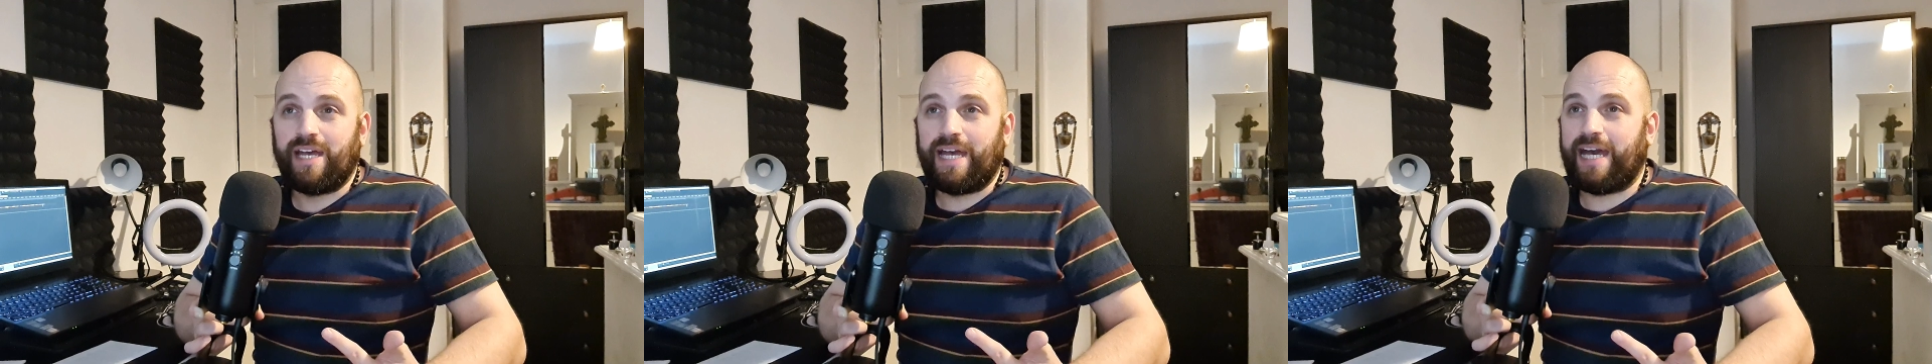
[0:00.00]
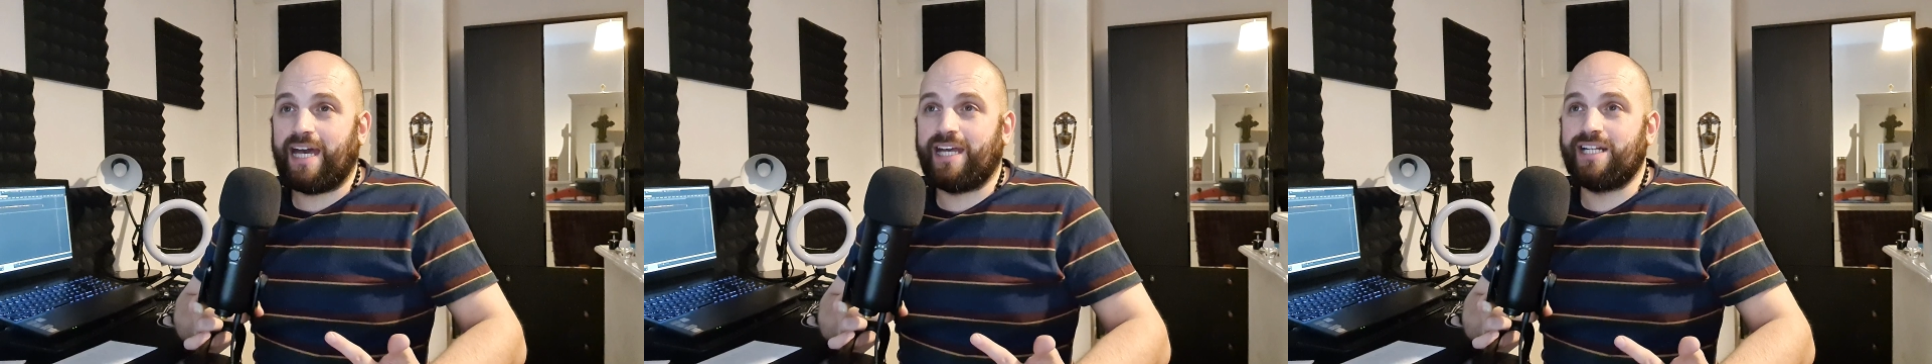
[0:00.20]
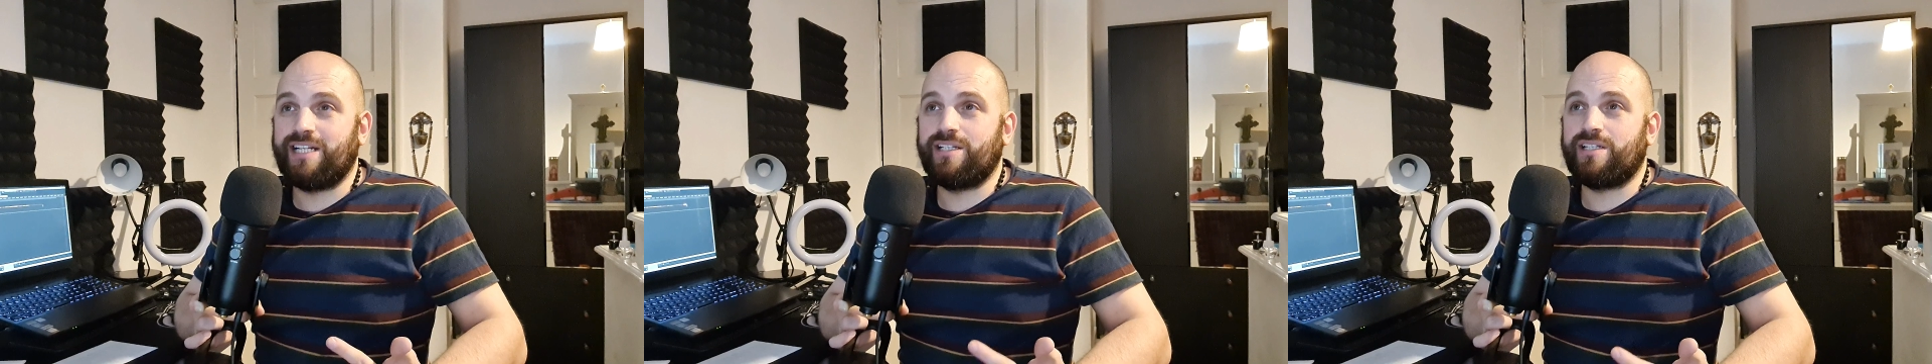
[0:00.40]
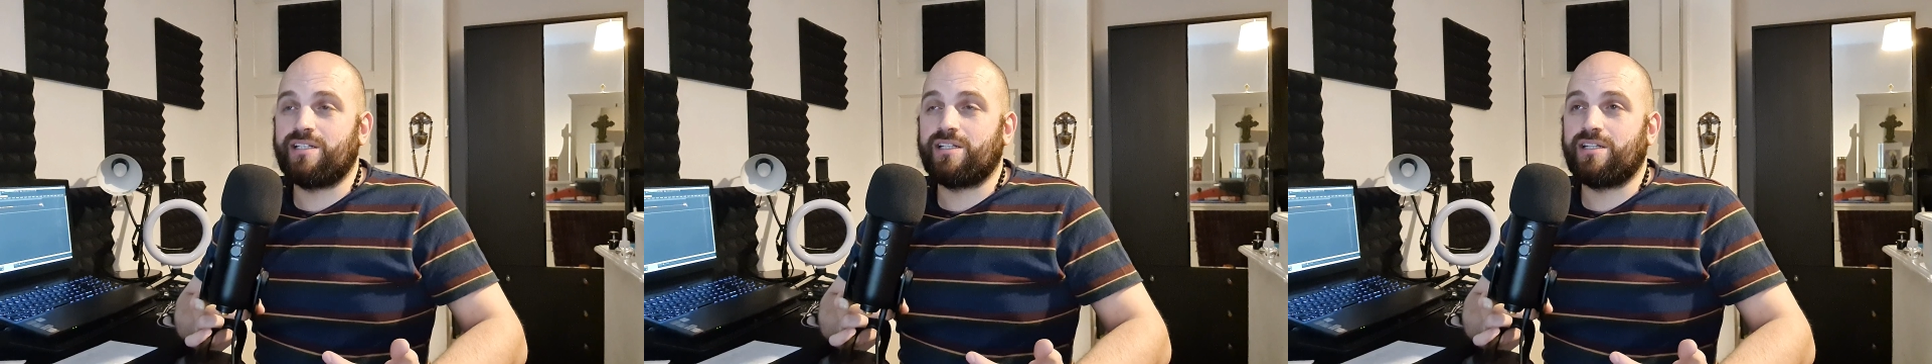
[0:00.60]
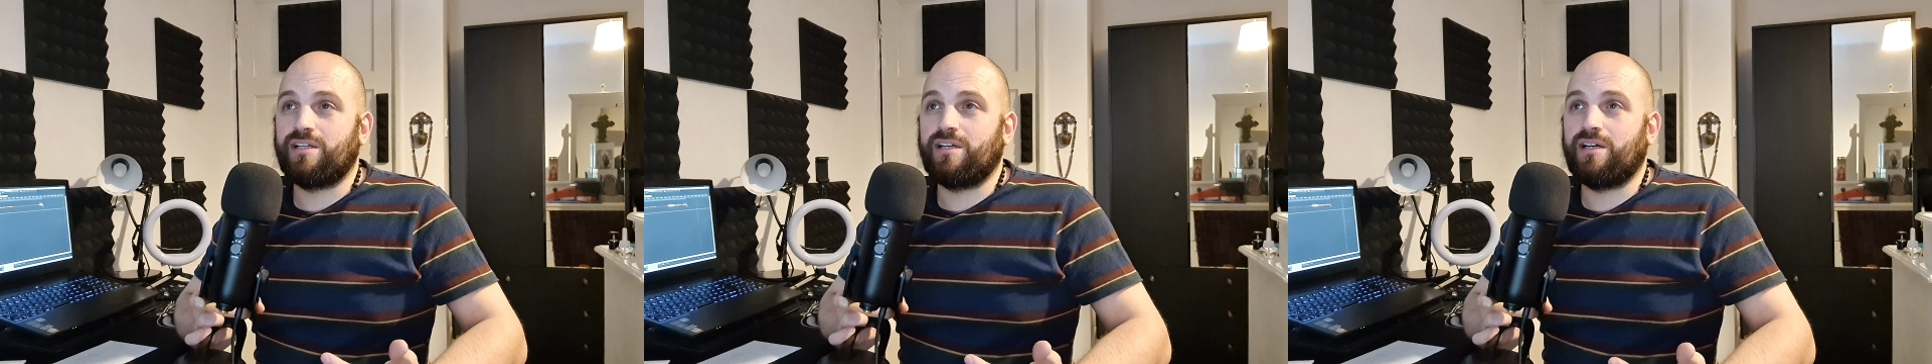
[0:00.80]
And
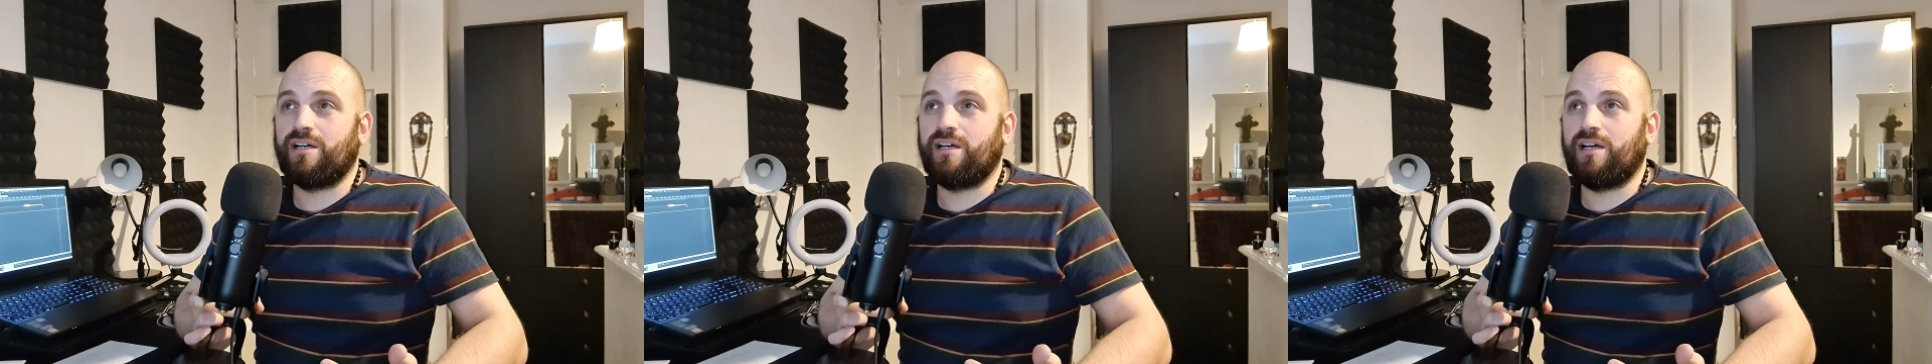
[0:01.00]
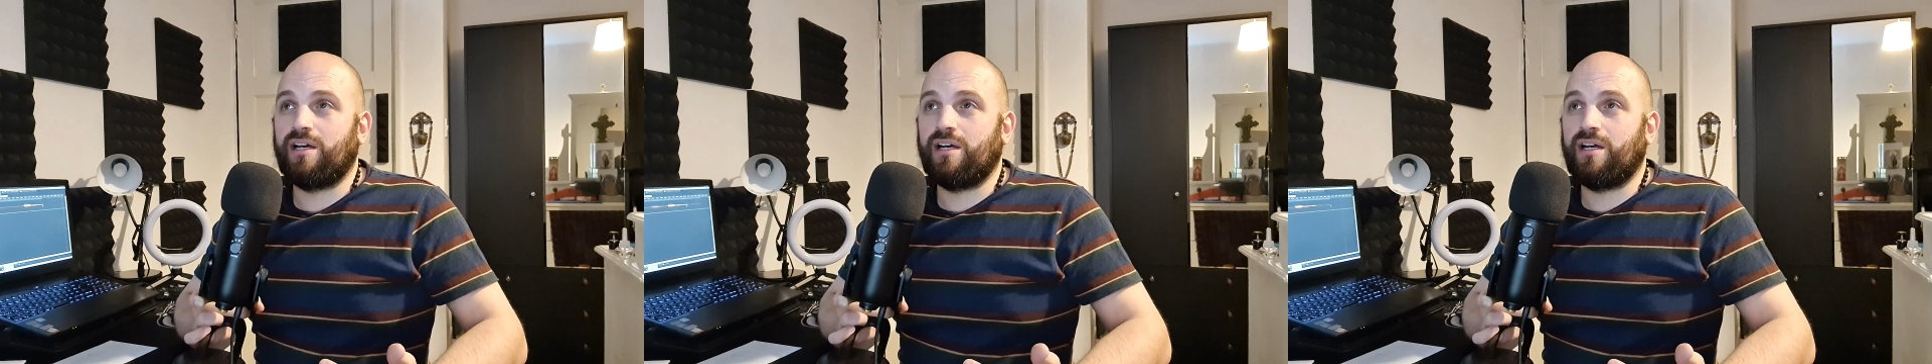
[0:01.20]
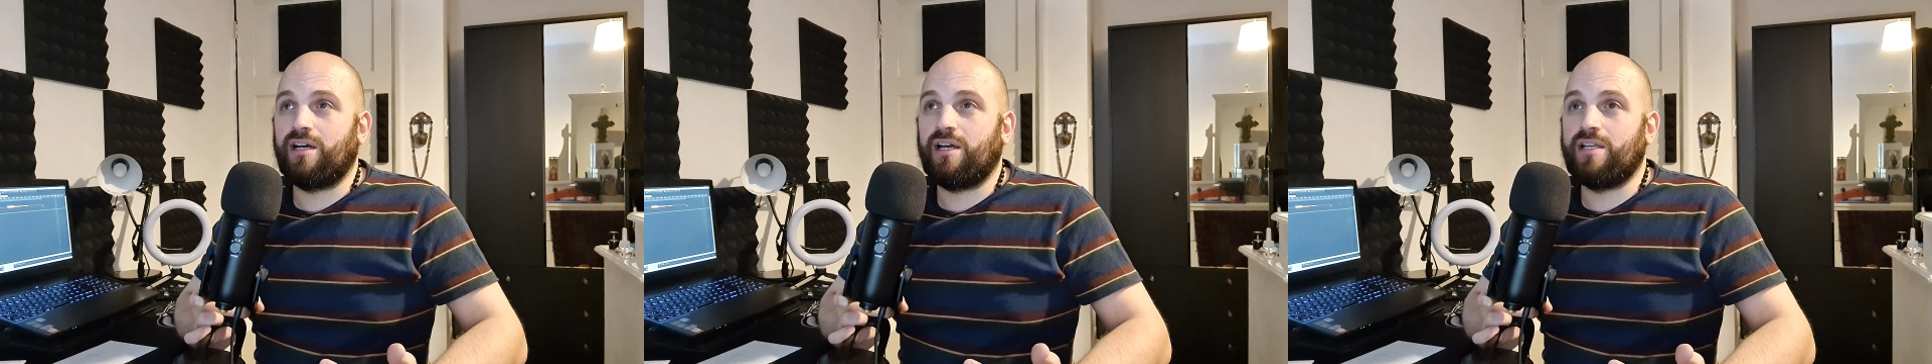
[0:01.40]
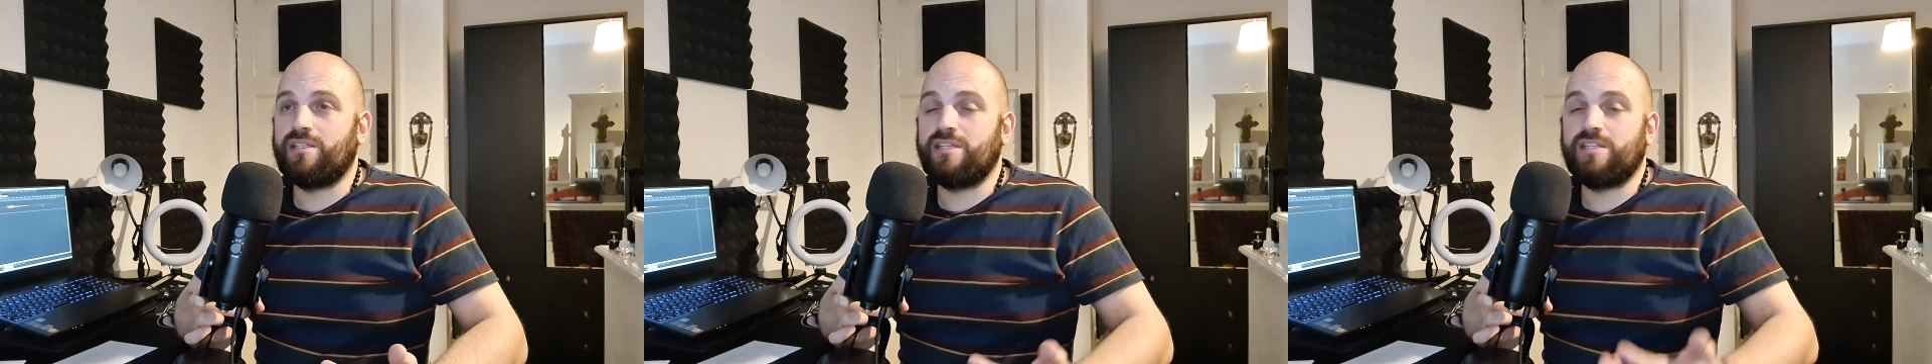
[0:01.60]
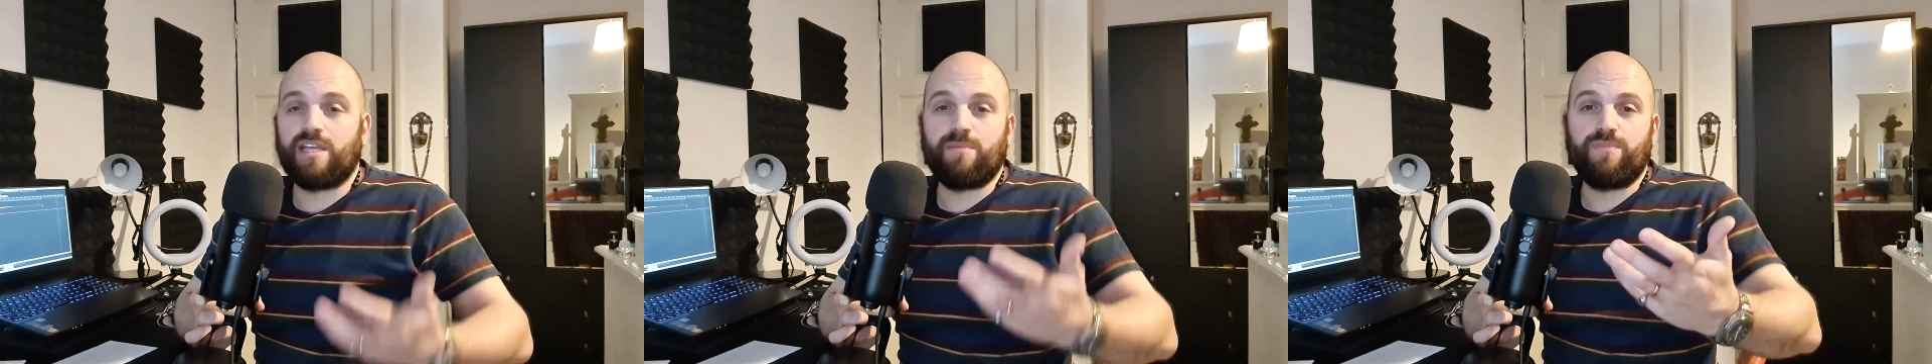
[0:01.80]
it's
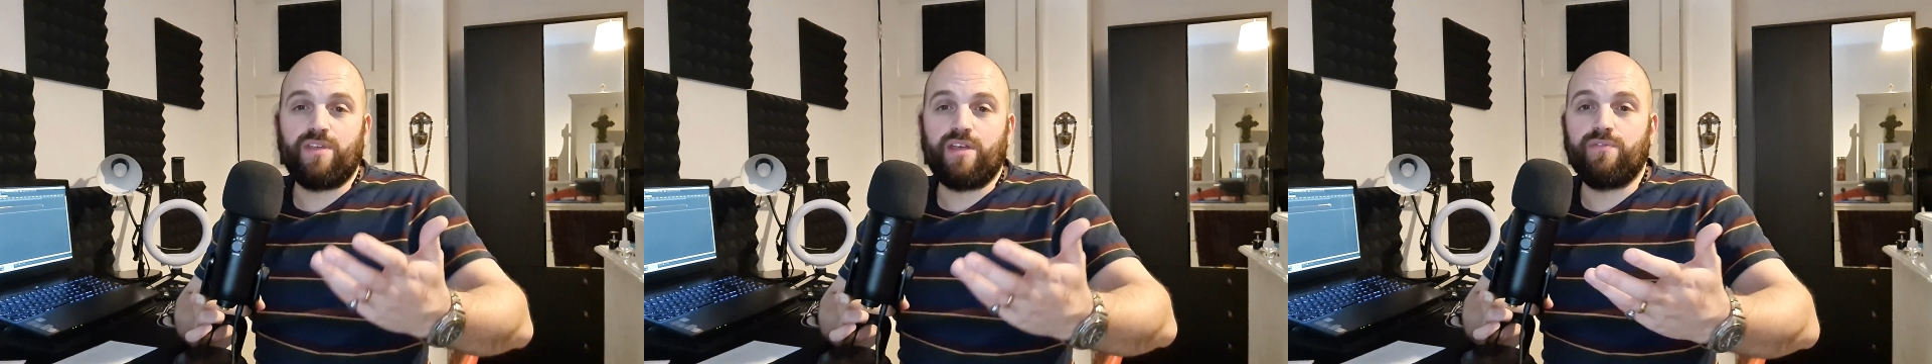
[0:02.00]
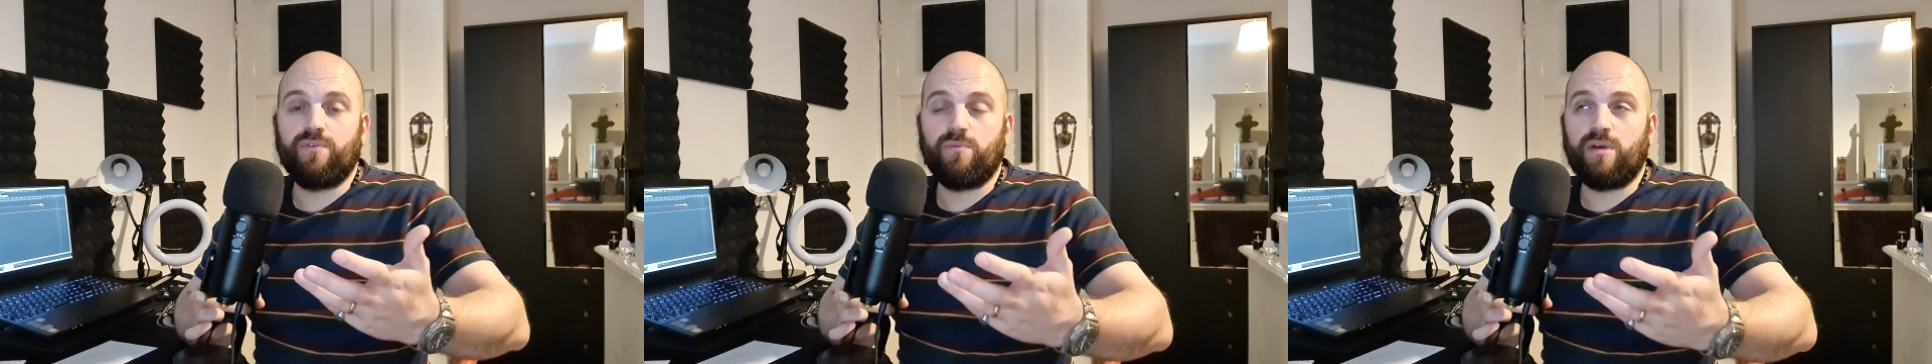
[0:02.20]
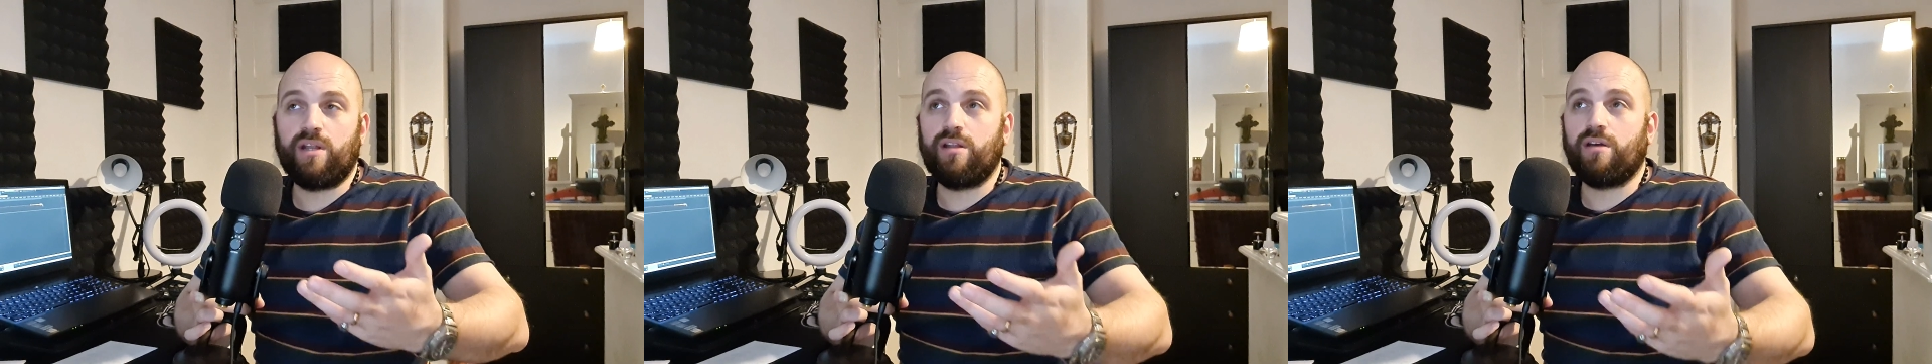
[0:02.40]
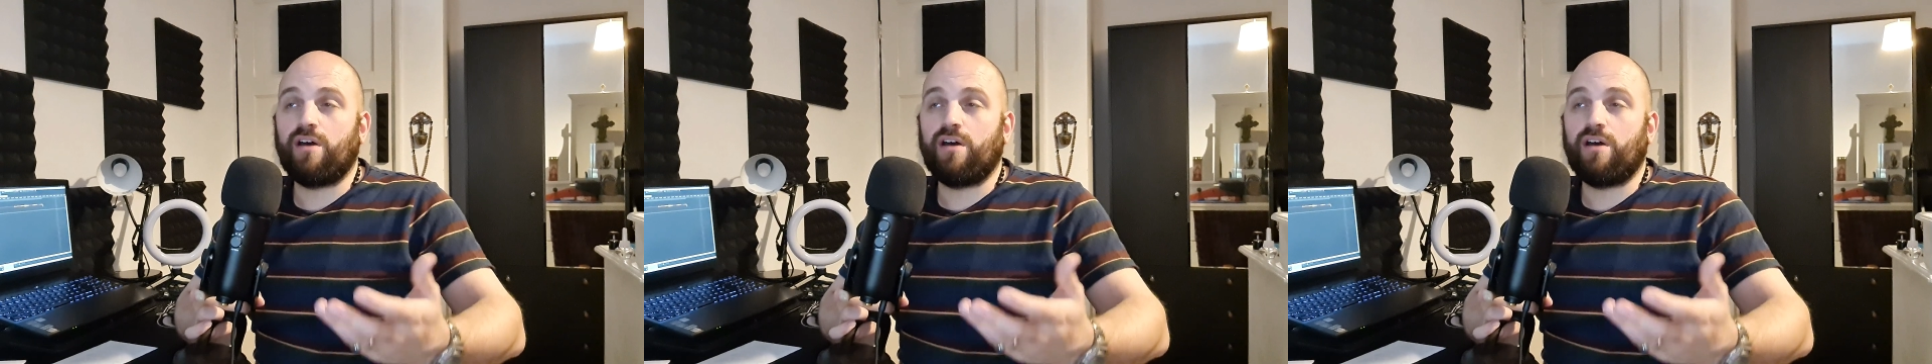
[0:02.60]
the same thing for when